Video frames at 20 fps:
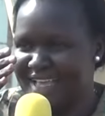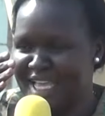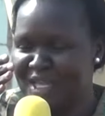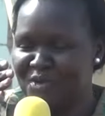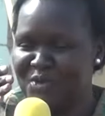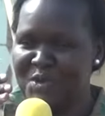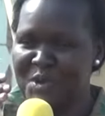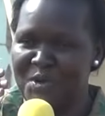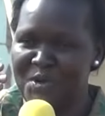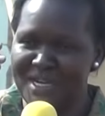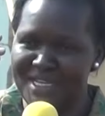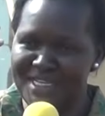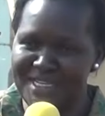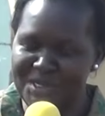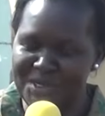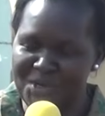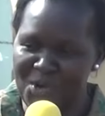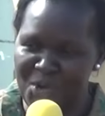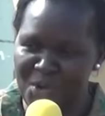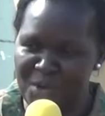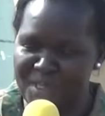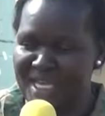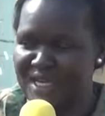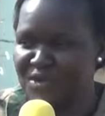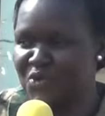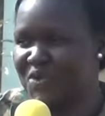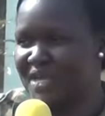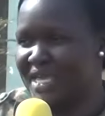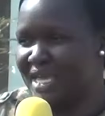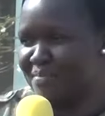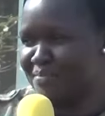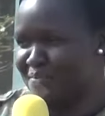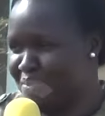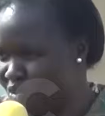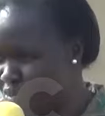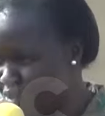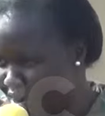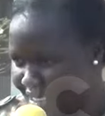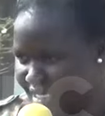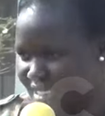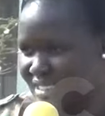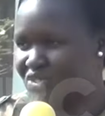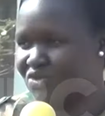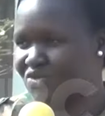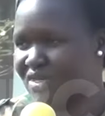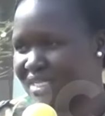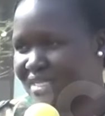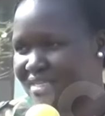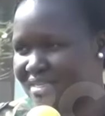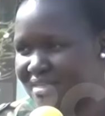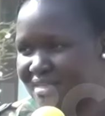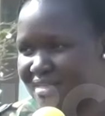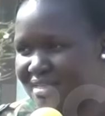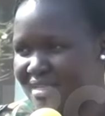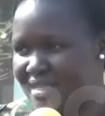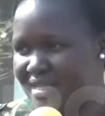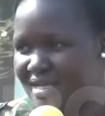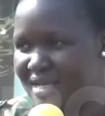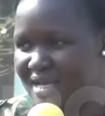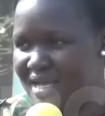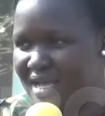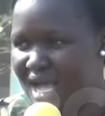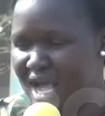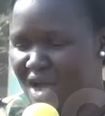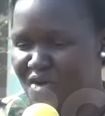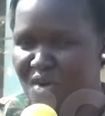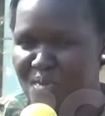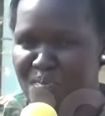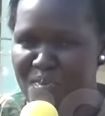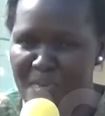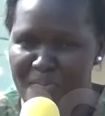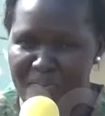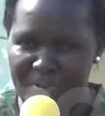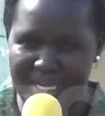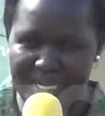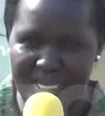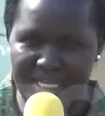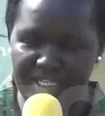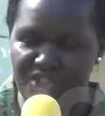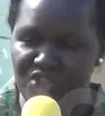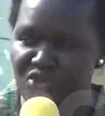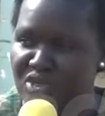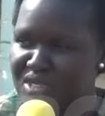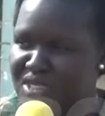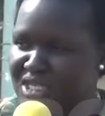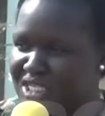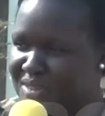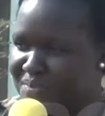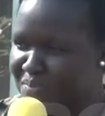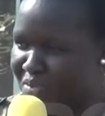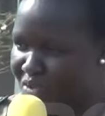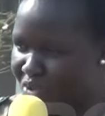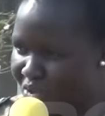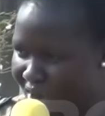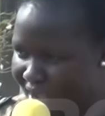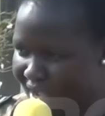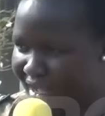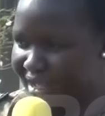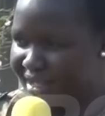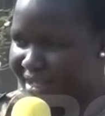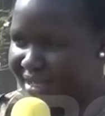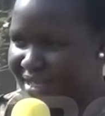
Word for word: And we already know that we are a poor district. Our population is poor.